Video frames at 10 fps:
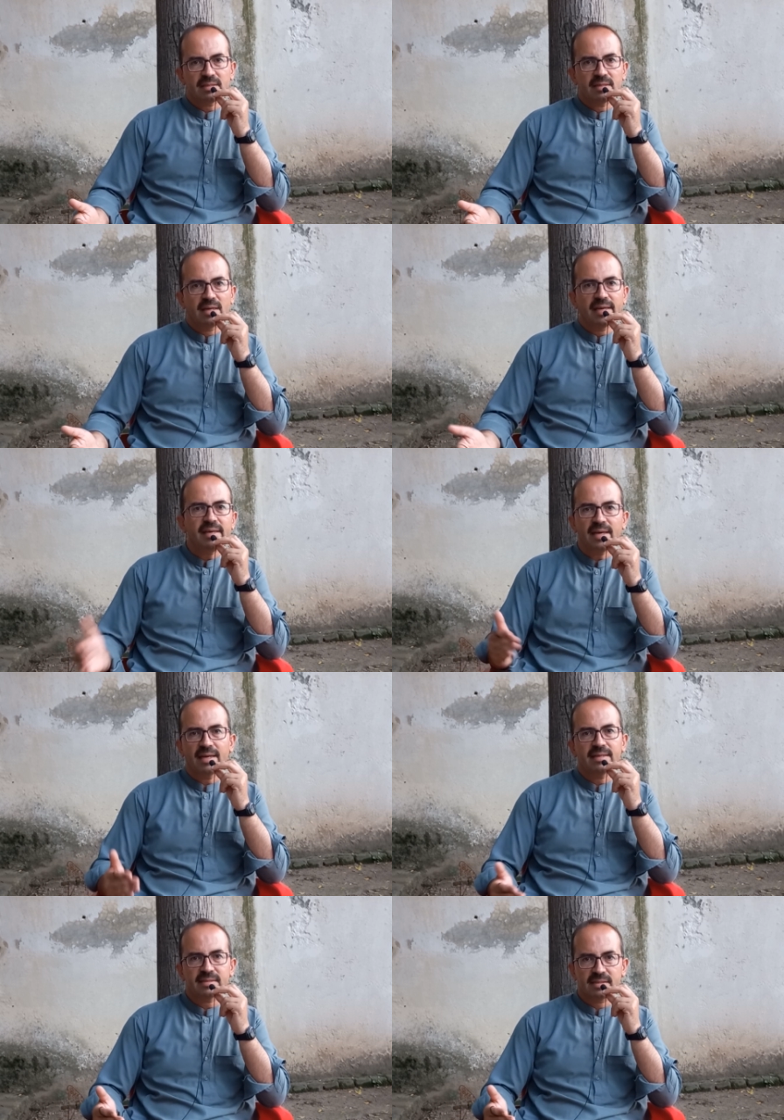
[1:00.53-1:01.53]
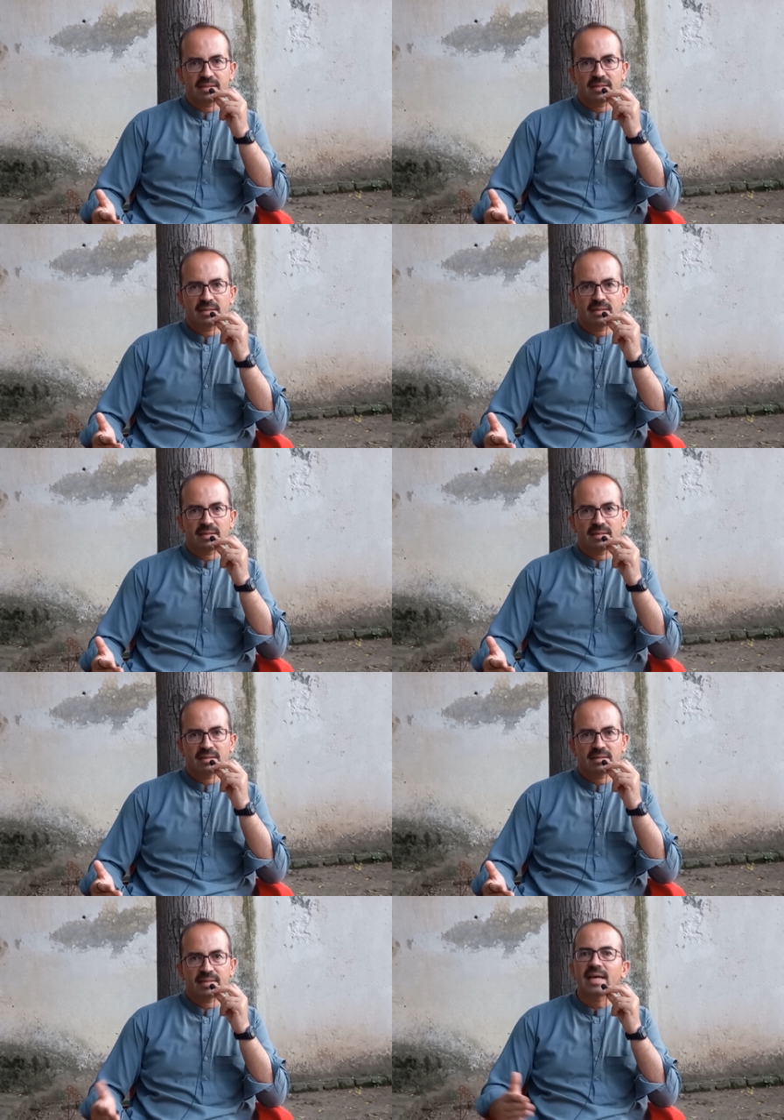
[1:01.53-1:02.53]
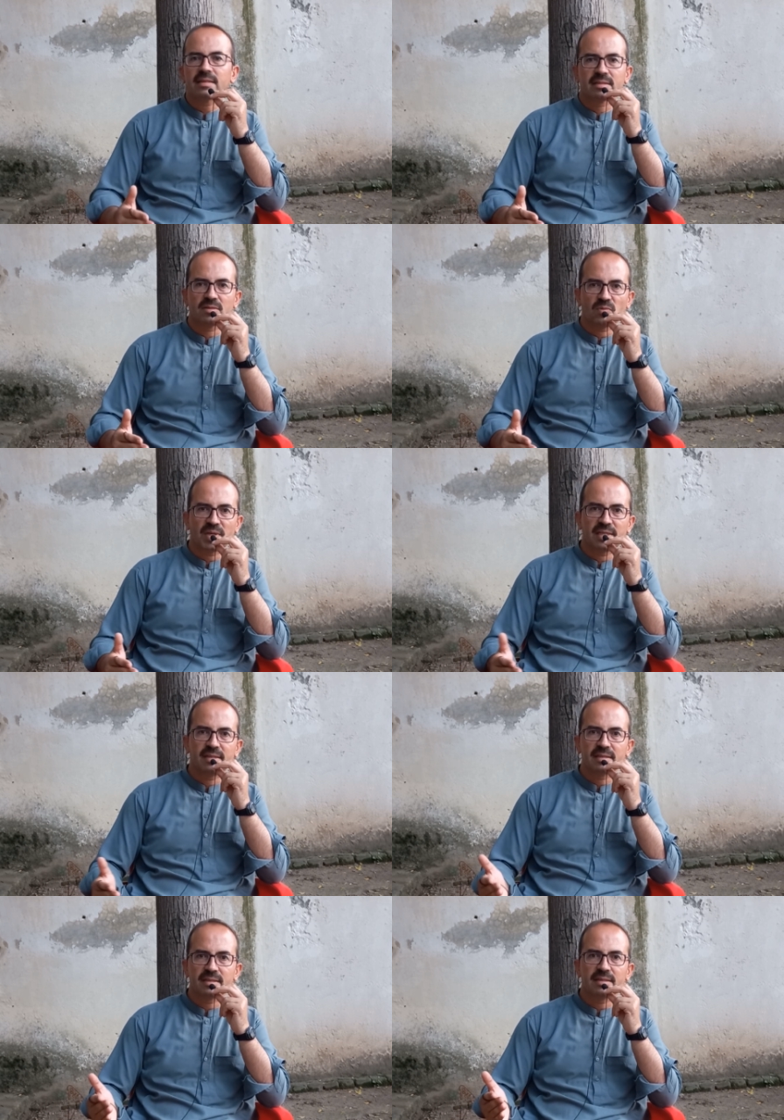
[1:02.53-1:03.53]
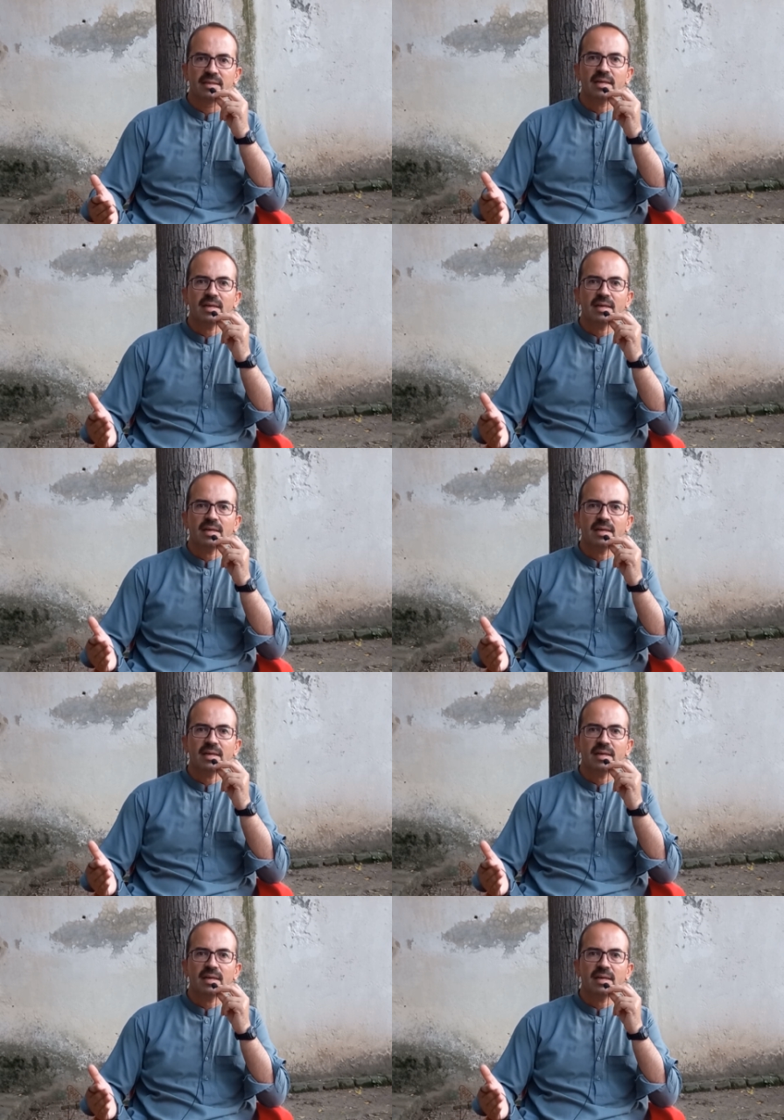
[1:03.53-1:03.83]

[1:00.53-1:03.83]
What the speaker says: he has done with a